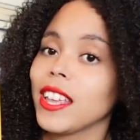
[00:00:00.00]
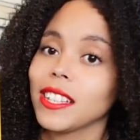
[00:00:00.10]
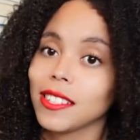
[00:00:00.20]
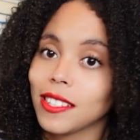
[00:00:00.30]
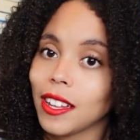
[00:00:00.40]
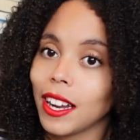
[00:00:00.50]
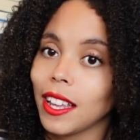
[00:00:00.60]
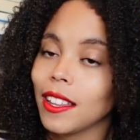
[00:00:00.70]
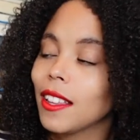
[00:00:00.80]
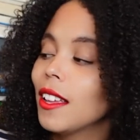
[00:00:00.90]
think it's
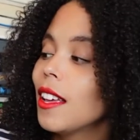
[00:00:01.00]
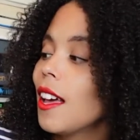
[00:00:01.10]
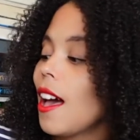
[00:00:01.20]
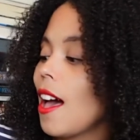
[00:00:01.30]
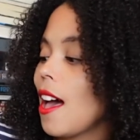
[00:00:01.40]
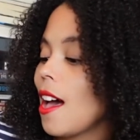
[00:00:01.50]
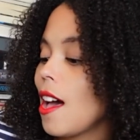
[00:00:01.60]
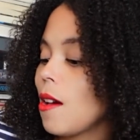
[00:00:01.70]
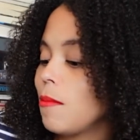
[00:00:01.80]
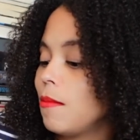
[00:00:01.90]
stunning.
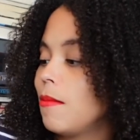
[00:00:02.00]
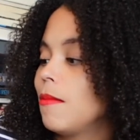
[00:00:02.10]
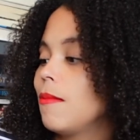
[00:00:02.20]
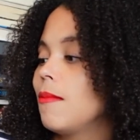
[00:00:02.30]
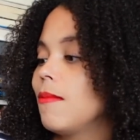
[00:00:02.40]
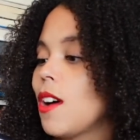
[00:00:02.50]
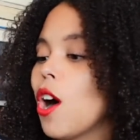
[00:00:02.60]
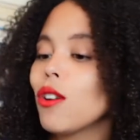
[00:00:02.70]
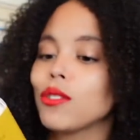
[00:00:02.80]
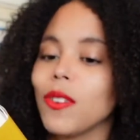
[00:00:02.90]
Um,
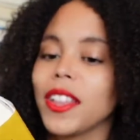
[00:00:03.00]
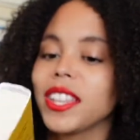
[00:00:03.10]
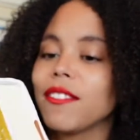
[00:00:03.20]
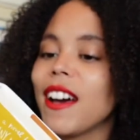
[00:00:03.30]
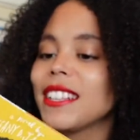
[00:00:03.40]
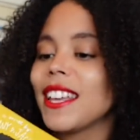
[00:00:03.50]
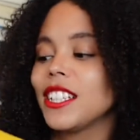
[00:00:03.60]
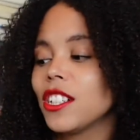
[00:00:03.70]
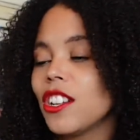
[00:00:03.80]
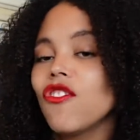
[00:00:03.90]
also, I like the fact that it
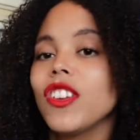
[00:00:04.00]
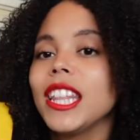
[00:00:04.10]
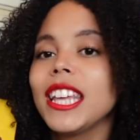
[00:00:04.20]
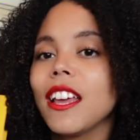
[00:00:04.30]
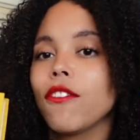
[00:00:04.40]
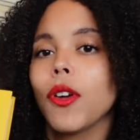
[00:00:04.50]
doesn't really give